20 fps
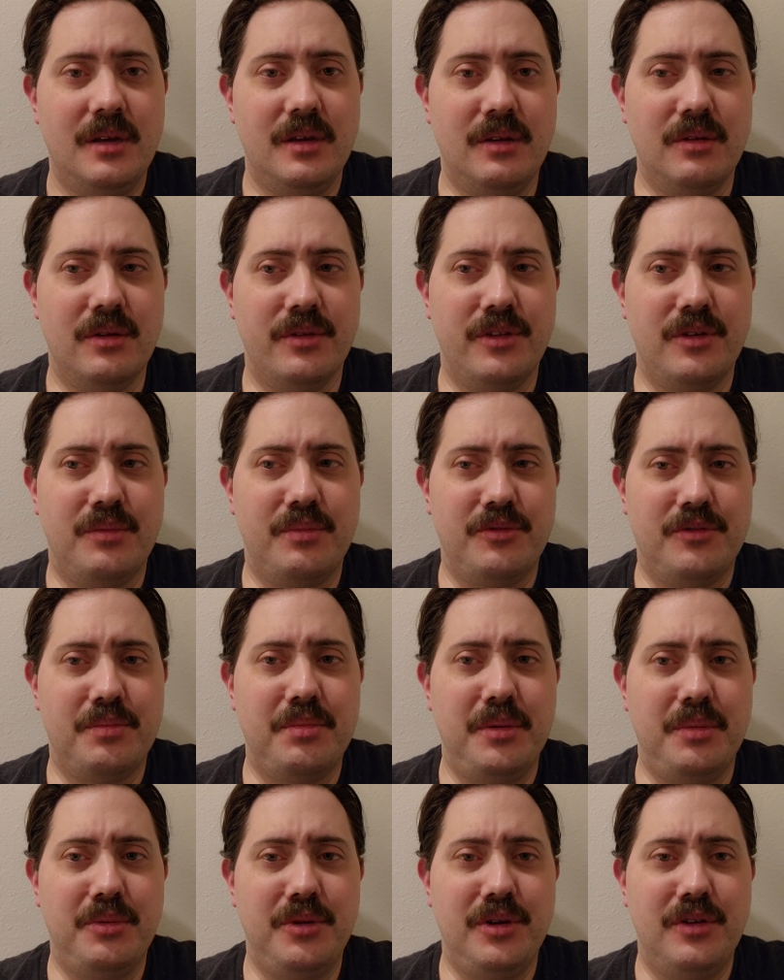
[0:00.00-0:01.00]
I think
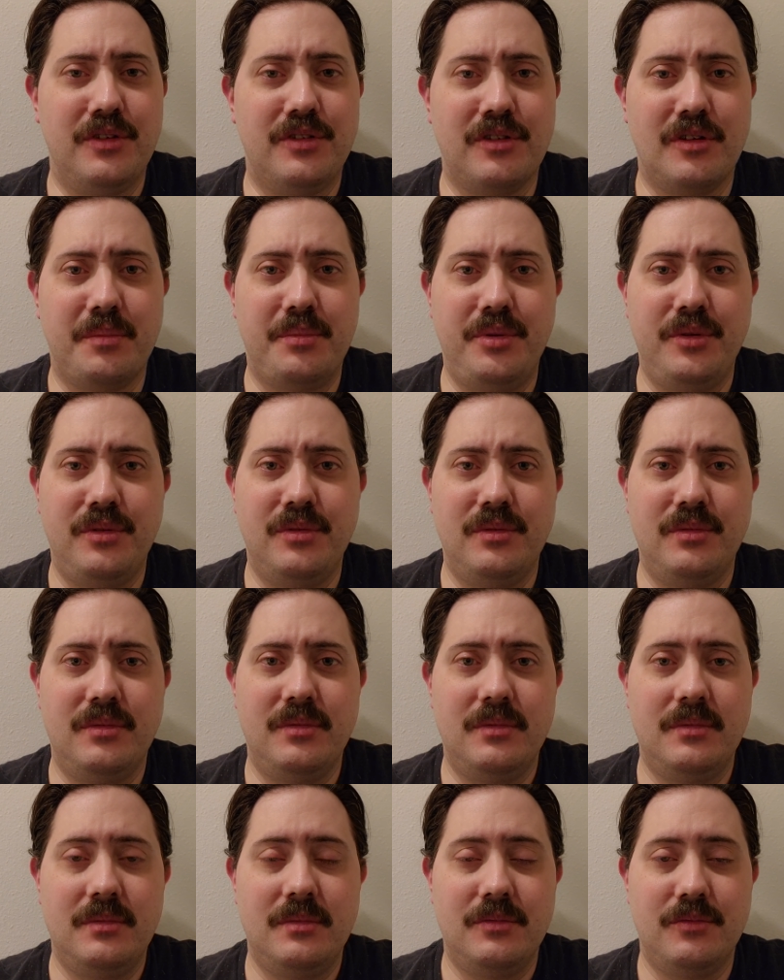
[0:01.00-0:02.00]
people need to start
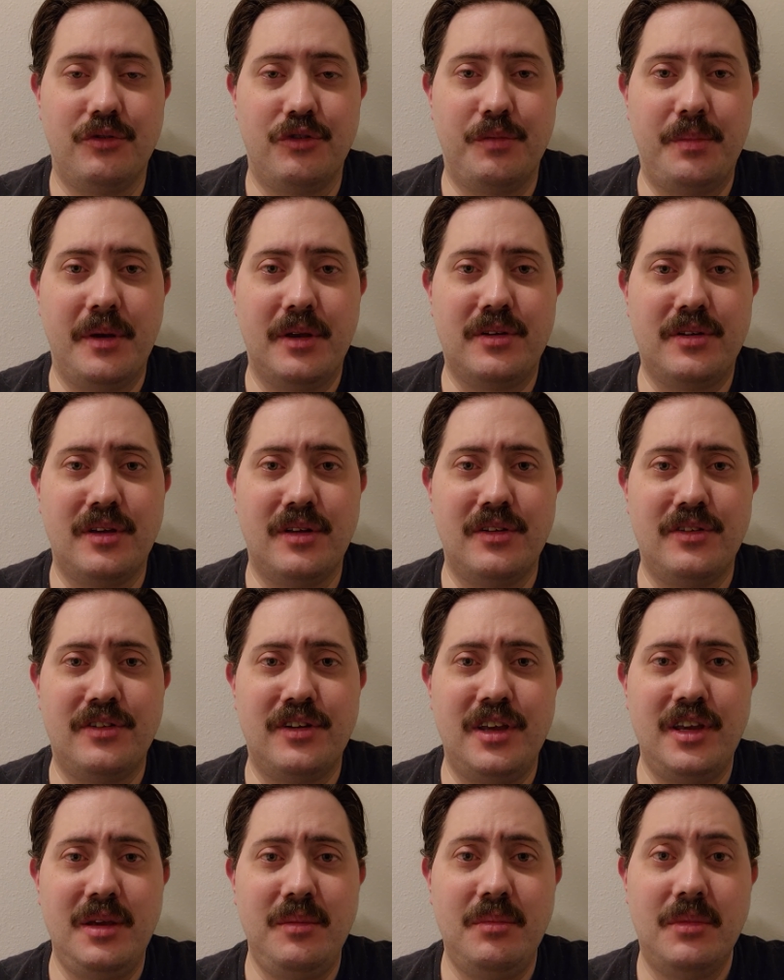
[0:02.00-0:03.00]
putting respect on his
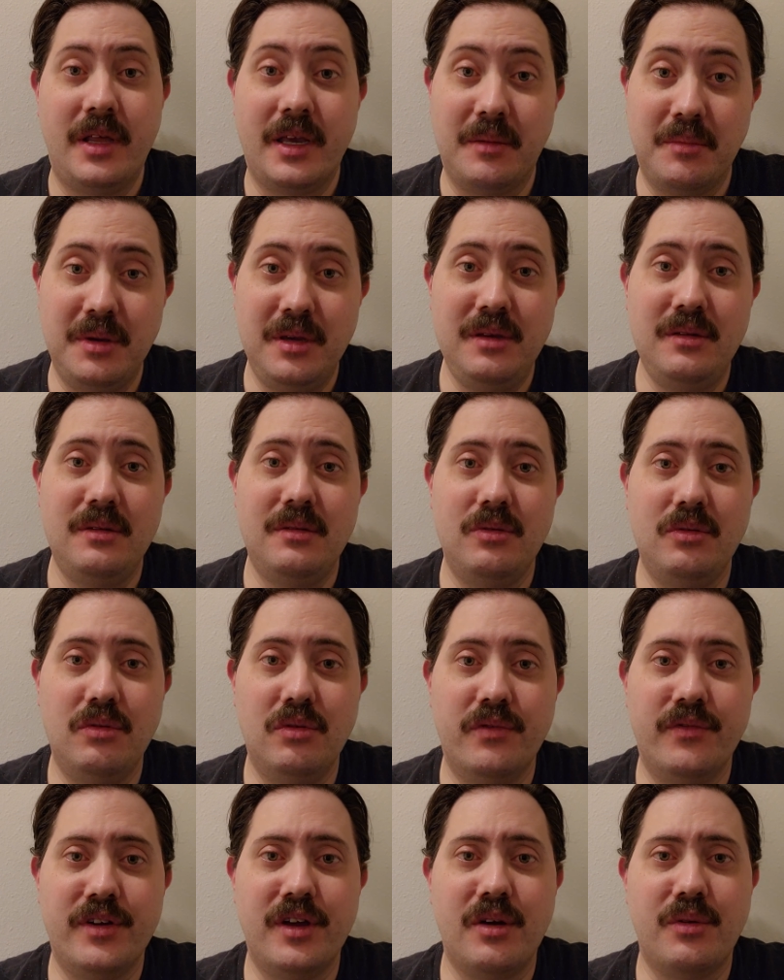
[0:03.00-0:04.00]
name, like me, who
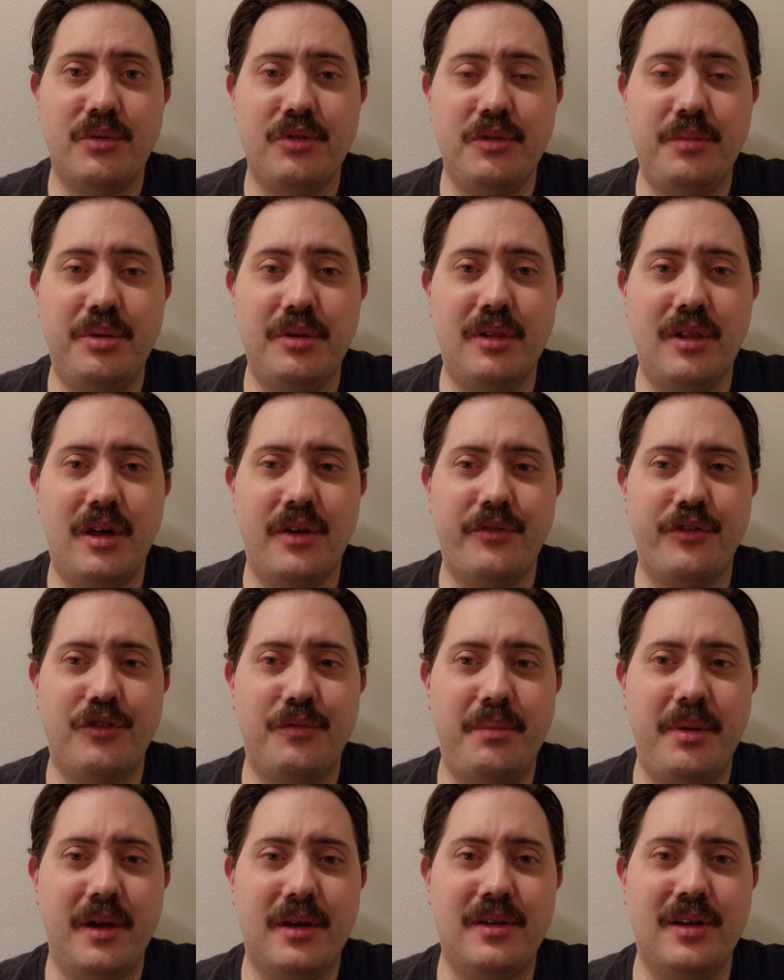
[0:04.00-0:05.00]
have not really put a lot of
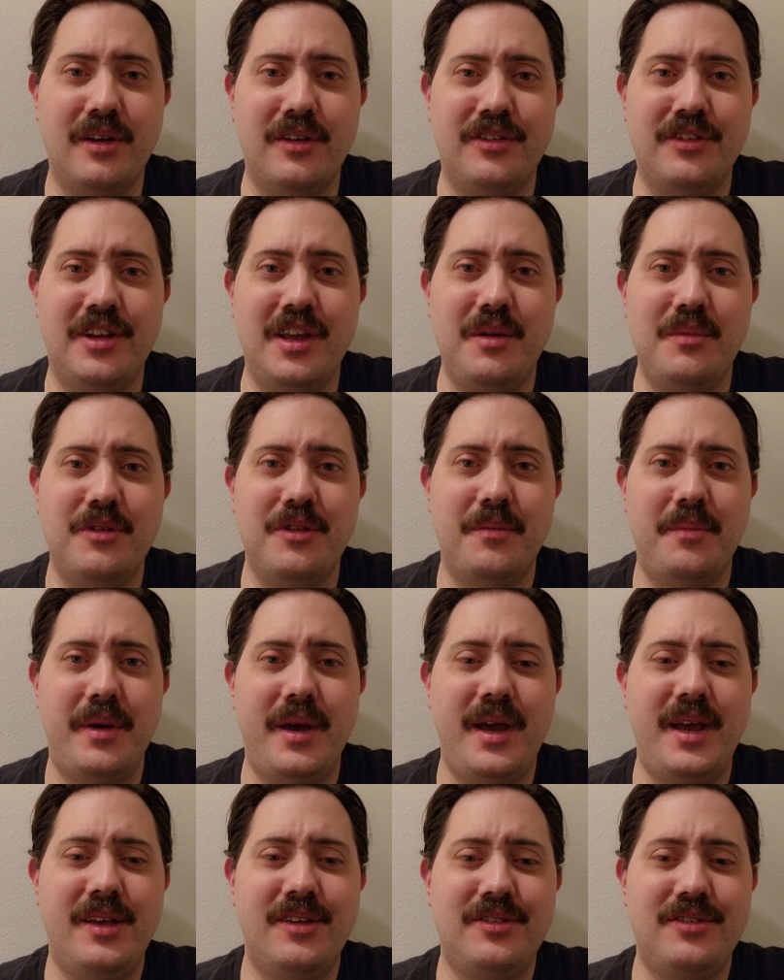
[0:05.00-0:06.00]
respect on his name in the
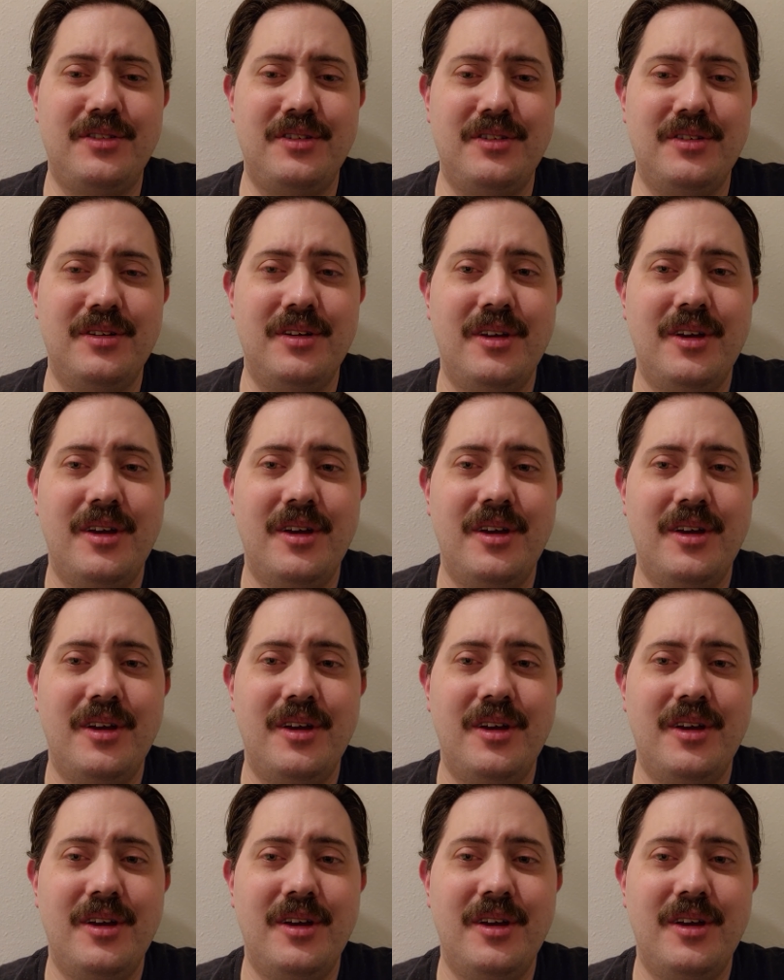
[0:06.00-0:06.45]
past and